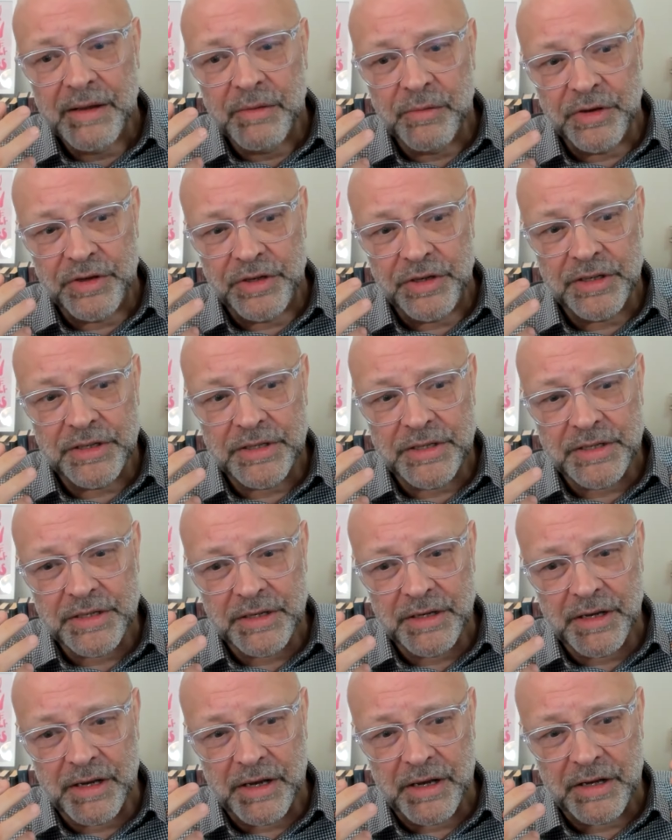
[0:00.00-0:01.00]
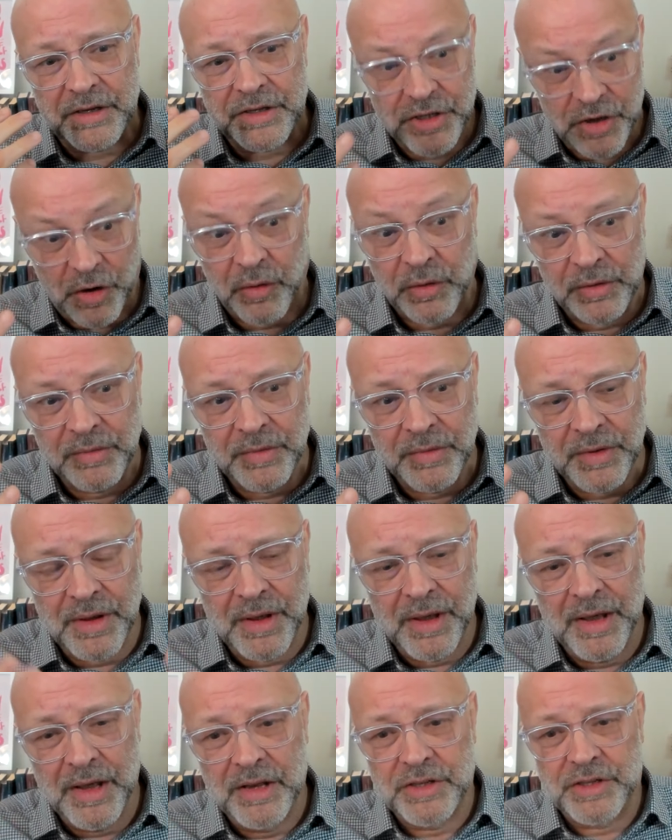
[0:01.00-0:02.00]
which is uh, soul.
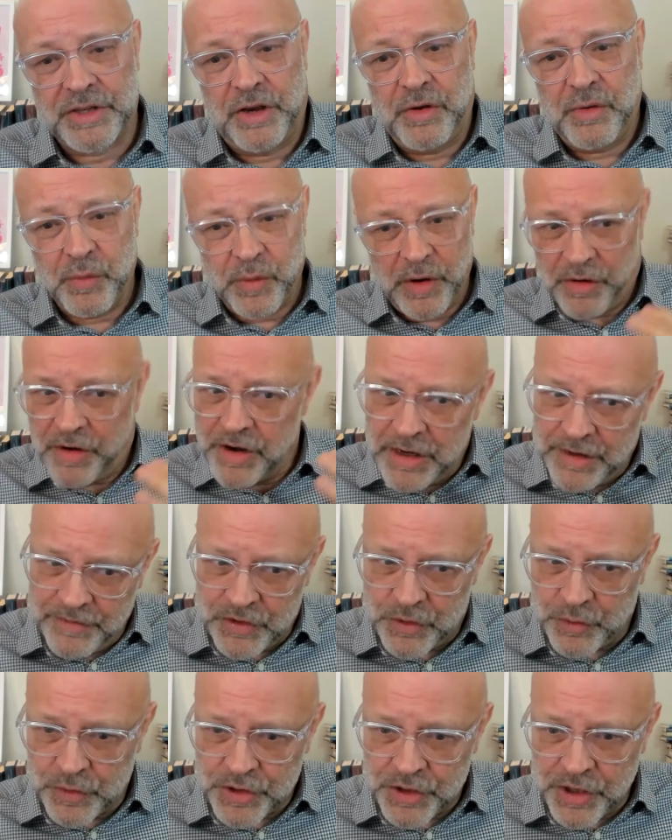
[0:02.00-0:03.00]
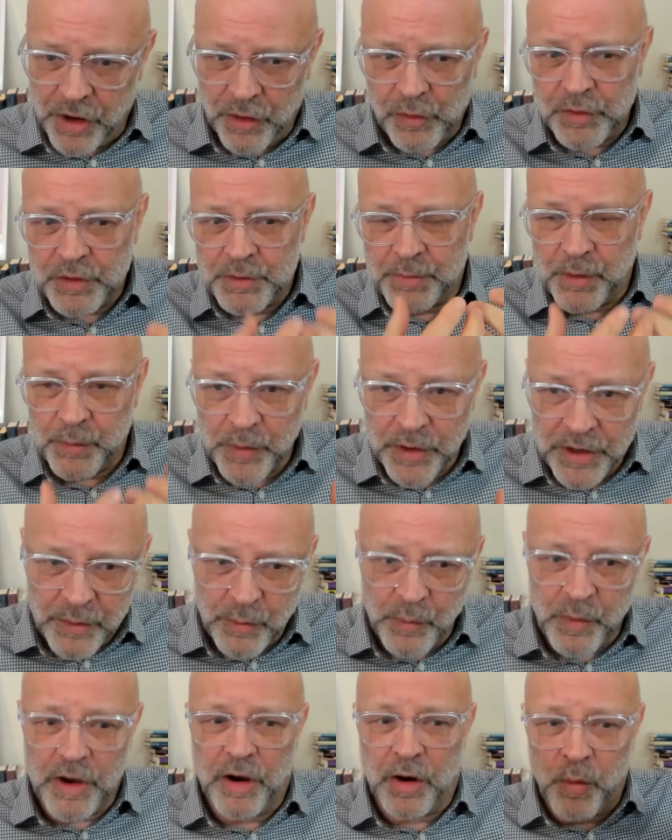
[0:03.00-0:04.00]
So we are individual souls, but we,
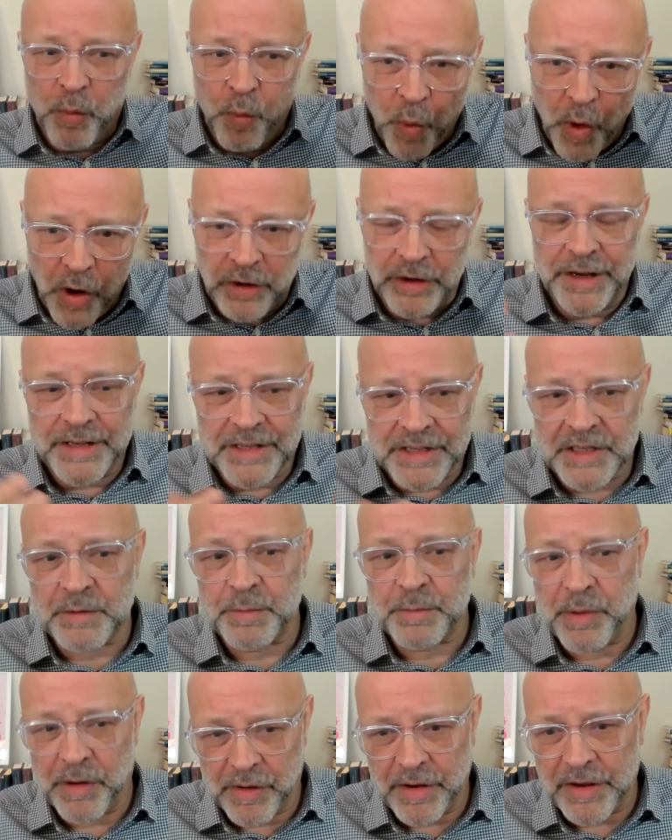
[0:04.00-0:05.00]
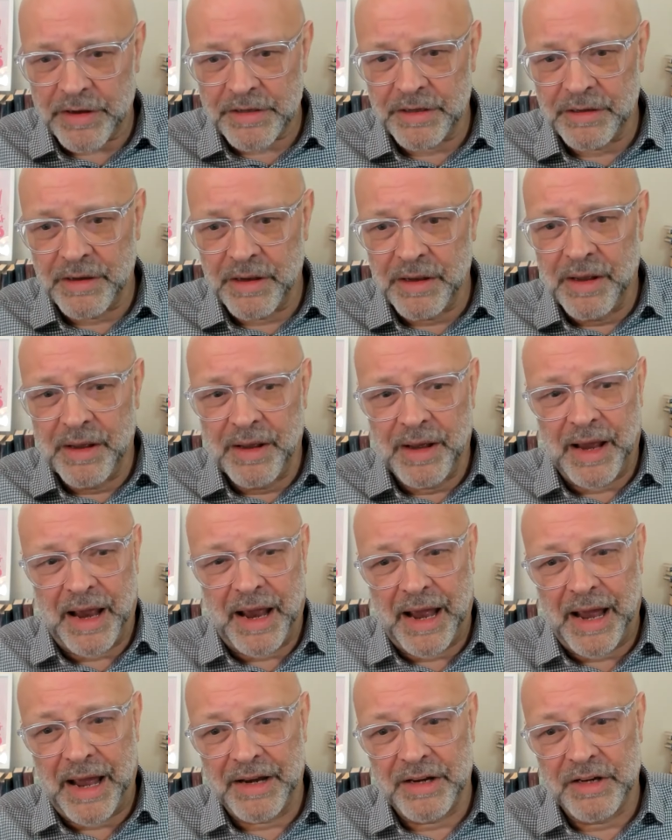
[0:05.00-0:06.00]
we are one in spirit.
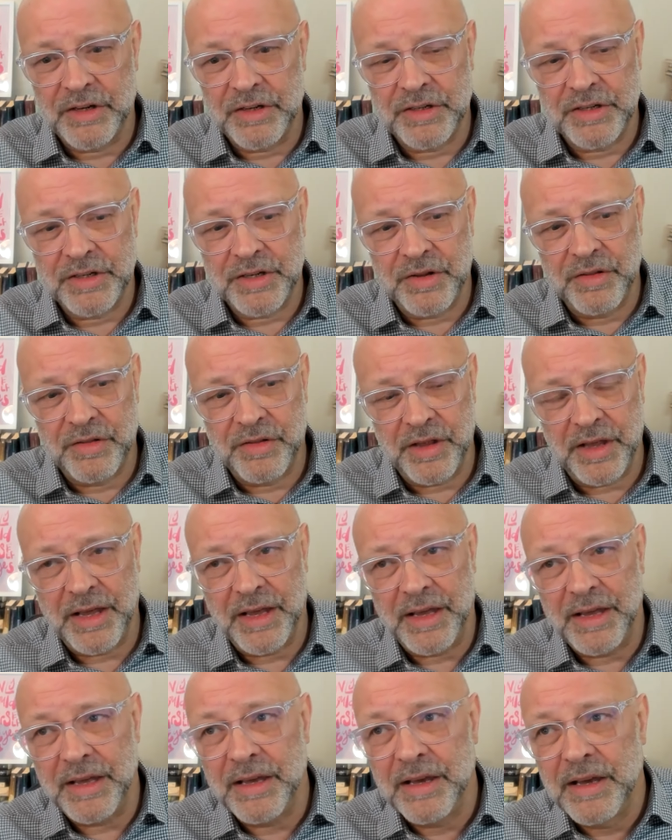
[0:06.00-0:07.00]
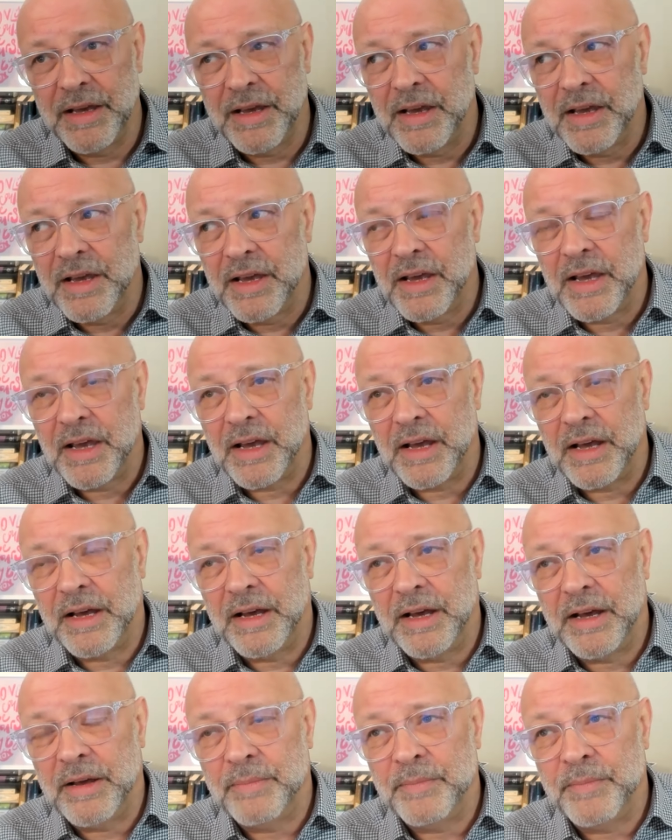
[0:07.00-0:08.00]
And the
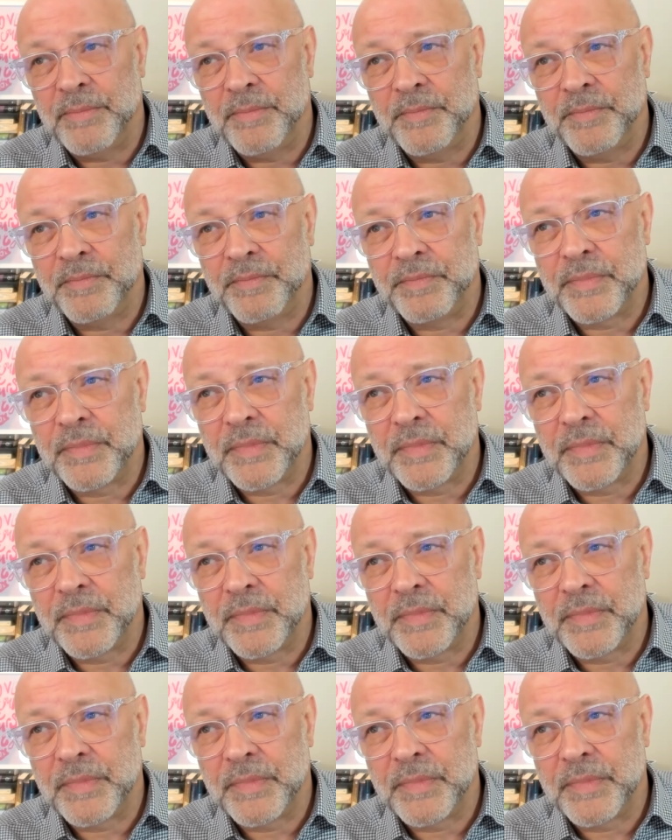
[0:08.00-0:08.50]
um,